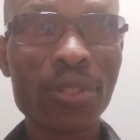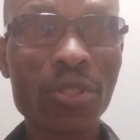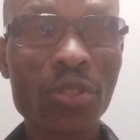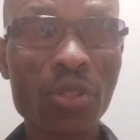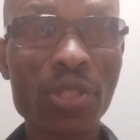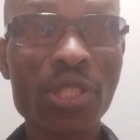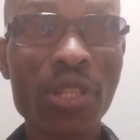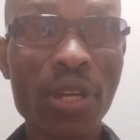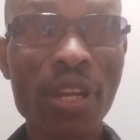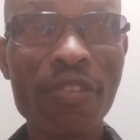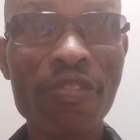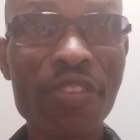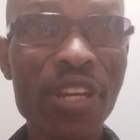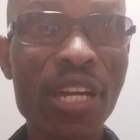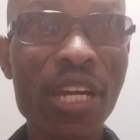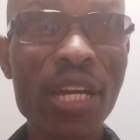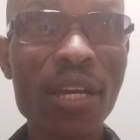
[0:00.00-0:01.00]
So South
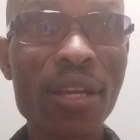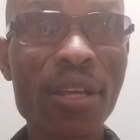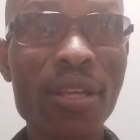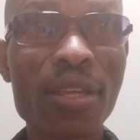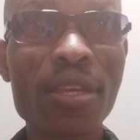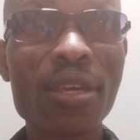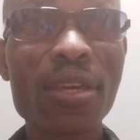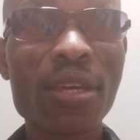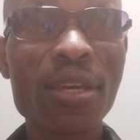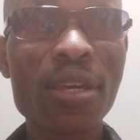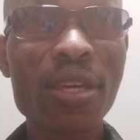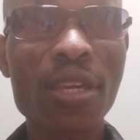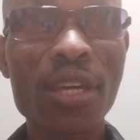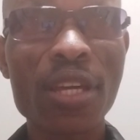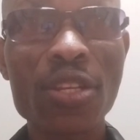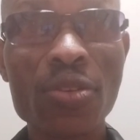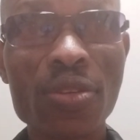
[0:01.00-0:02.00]
Africa,
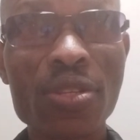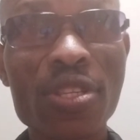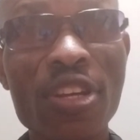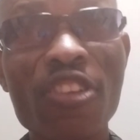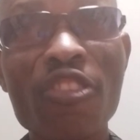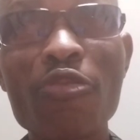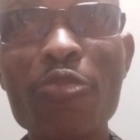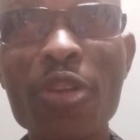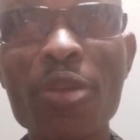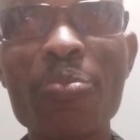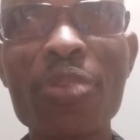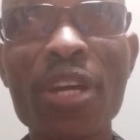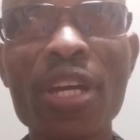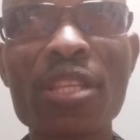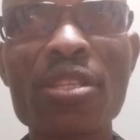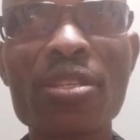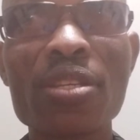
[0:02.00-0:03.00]
get yourself
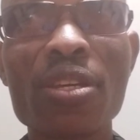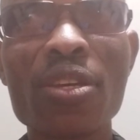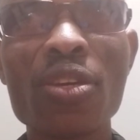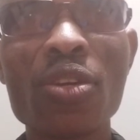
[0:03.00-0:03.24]
prepared